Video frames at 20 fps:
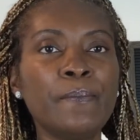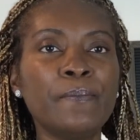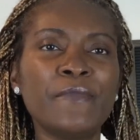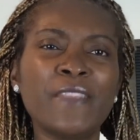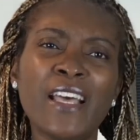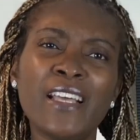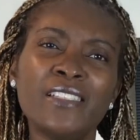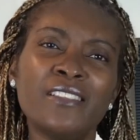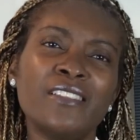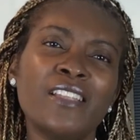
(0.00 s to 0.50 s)

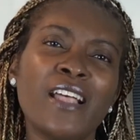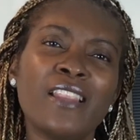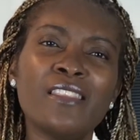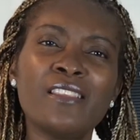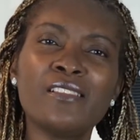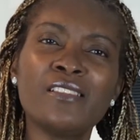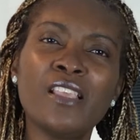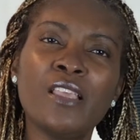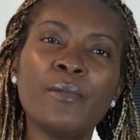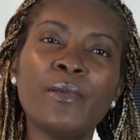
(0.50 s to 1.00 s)
That's not the
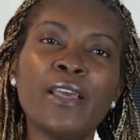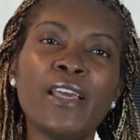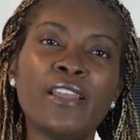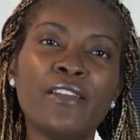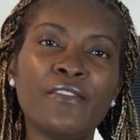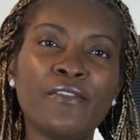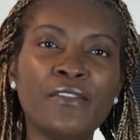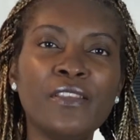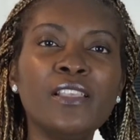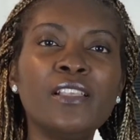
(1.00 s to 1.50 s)
same kind
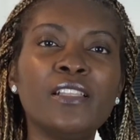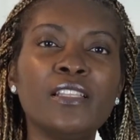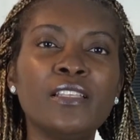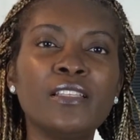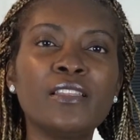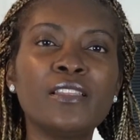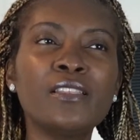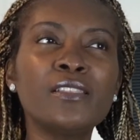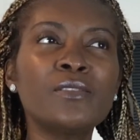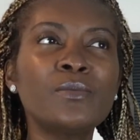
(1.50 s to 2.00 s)
of feeling.
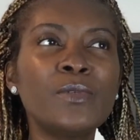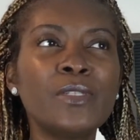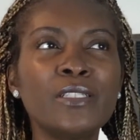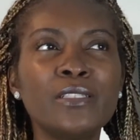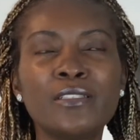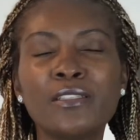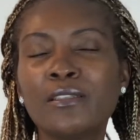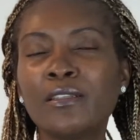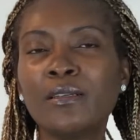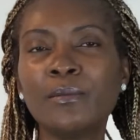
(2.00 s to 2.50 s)
This one
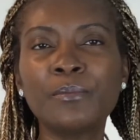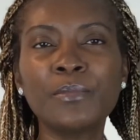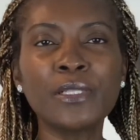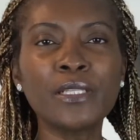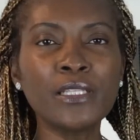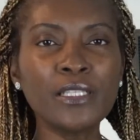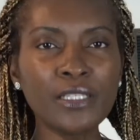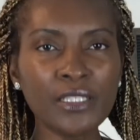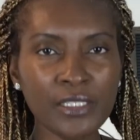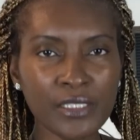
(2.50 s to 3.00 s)
is a
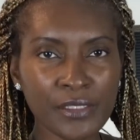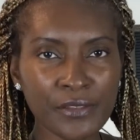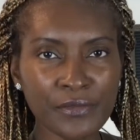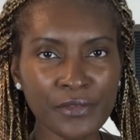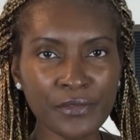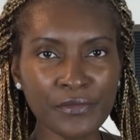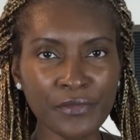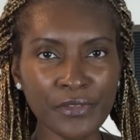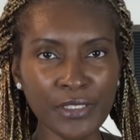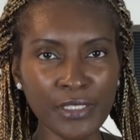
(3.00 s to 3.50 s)
completely
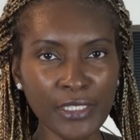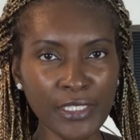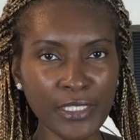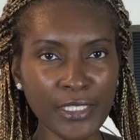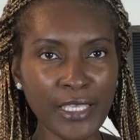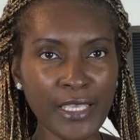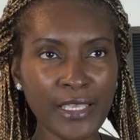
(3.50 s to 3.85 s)
different feeling.